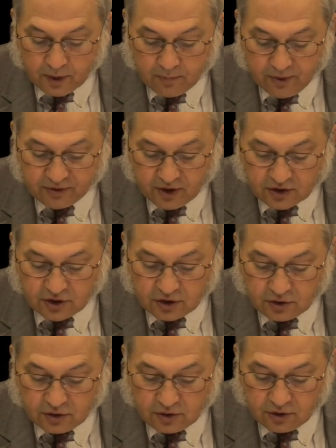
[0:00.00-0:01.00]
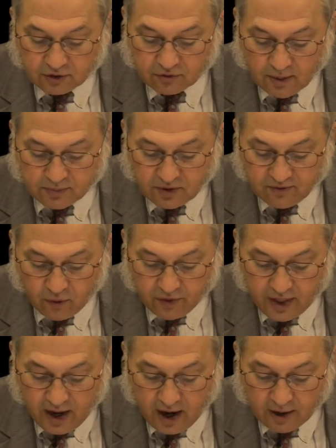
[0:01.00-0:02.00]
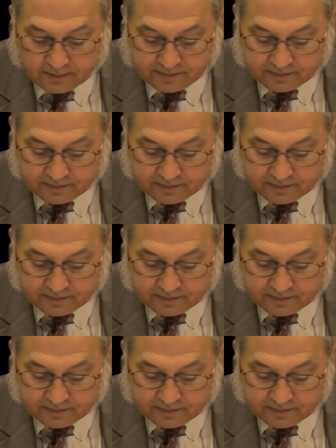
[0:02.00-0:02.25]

position description for there.